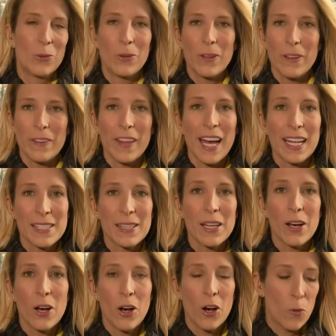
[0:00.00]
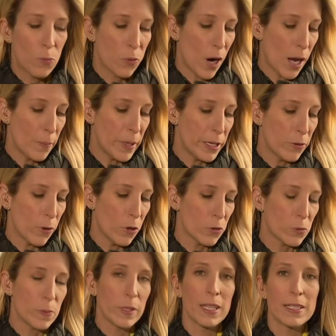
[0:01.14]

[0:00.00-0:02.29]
Well, that's the hope, Robbie Grossman.